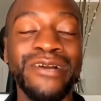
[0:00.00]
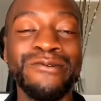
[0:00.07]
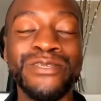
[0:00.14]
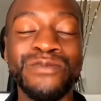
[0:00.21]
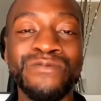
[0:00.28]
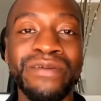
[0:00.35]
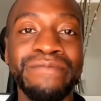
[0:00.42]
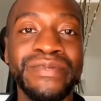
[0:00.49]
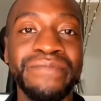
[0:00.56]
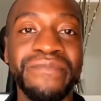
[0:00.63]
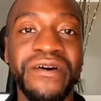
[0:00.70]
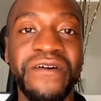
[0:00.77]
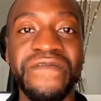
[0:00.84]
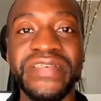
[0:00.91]
who sweeps
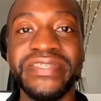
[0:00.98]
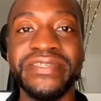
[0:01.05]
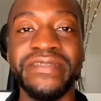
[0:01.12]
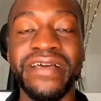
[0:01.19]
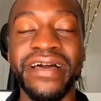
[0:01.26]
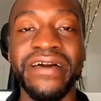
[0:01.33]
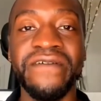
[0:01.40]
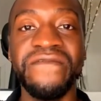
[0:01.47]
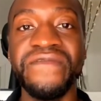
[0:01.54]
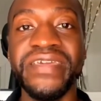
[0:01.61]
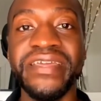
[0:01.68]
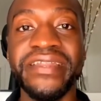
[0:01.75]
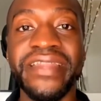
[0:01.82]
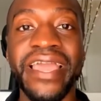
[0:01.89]
him off his
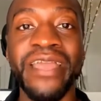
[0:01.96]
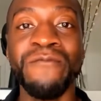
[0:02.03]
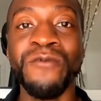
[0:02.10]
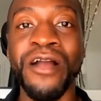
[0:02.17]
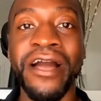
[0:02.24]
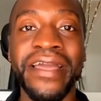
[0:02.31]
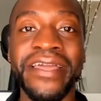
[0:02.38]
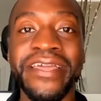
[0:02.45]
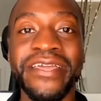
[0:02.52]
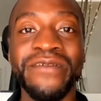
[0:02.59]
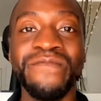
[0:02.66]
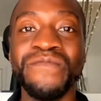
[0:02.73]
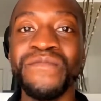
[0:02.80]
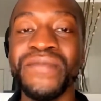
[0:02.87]
feet named
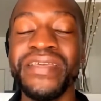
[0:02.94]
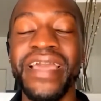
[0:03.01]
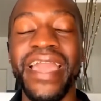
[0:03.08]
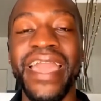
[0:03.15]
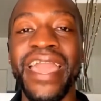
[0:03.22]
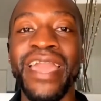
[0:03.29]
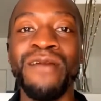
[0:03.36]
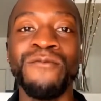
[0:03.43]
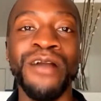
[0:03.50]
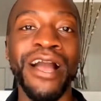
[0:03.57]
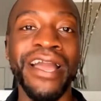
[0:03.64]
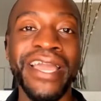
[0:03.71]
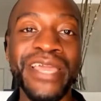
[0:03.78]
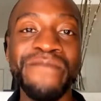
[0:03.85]
Raheem. And
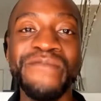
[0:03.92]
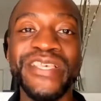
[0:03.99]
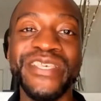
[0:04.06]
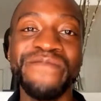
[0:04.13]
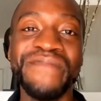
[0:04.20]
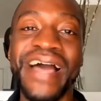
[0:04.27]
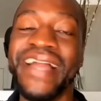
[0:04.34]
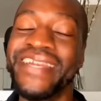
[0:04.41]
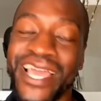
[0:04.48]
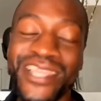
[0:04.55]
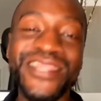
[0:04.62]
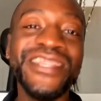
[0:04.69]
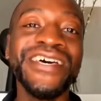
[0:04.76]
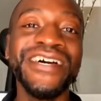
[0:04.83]
Raheem is about
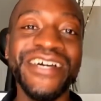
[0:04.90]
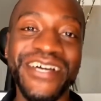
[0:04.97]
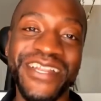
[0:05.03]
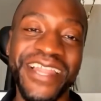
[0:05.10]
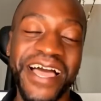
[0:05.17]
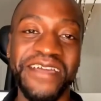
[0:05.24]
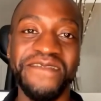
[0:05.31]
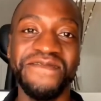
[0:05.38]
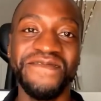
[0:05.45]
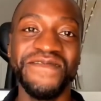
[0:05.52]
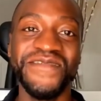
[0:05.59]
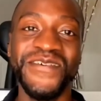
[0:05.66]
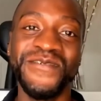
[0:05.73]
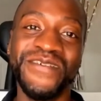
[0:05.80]
that thug life,
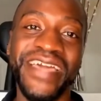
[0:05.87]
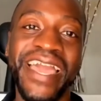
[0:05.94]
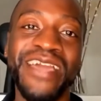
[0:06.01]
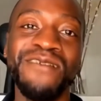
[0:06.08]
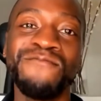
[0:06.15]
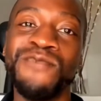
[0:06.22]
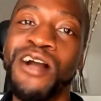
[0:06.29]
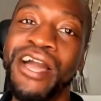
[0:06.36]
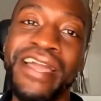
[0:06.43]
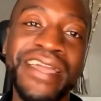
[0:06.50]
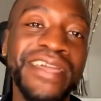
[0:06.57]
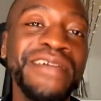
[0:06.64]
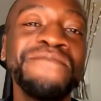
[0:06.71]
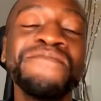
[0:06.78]
okay?
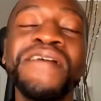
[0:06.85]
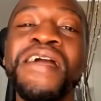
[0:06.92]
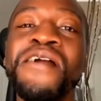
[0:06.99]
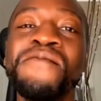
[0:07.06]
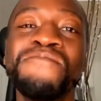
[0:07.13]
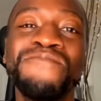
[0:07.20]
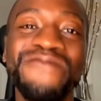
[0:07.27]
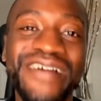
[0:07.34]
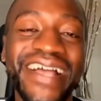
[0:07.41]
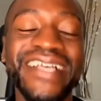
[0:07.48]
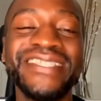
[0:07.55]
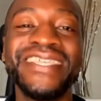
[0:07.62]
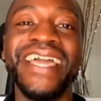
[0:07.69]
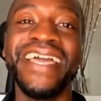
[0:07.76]
Raheem
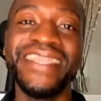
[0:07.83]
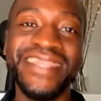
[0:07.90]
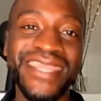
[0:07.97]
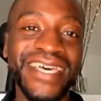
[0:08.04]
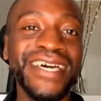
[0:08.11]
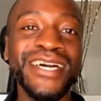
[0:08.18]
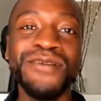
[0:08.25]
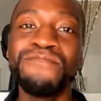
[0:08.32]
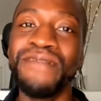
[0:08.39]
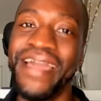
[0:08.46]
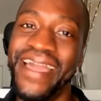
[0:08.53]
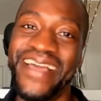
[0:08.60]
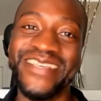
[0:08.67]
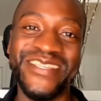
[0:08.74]
brings that thug
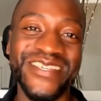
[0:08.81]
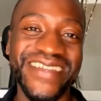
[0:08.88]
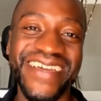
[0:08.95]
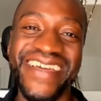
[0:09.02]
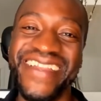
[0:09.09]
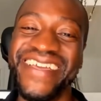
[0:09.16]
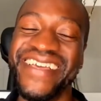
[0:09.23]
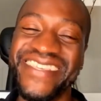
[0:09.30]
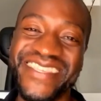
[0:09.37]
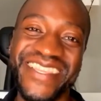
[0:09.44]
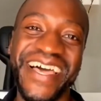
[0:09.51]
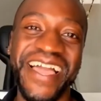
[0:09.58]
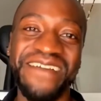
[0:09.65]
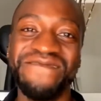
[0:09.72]
passion in his
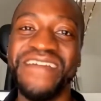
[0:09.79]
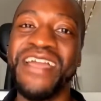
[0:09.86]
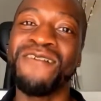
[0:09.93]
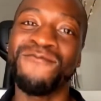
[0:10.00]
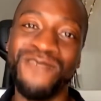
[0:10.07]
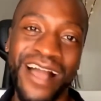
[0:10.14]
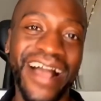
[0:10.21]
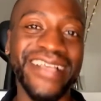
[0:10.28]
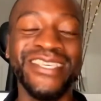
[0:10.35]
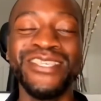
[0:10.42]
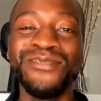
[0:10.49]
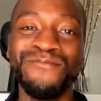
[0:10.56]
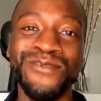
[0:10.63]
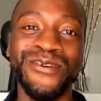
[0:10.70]
life and rocks
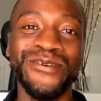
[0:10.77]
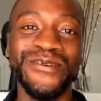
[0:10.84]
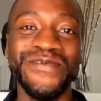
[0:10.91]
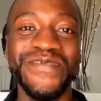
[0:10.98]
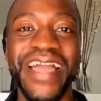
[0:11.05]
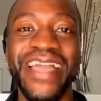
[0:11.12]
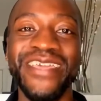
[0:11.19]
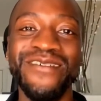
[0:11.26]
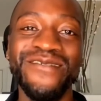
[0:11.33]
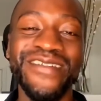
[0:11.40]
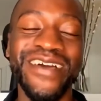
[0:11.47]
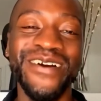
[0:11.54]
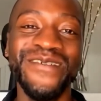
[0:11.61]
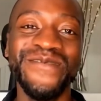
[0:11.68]
his world. And you
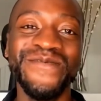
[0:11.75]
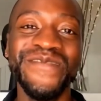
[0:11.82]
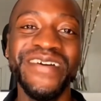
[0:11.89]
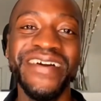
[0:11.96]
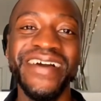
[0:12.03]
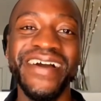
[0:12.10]
know,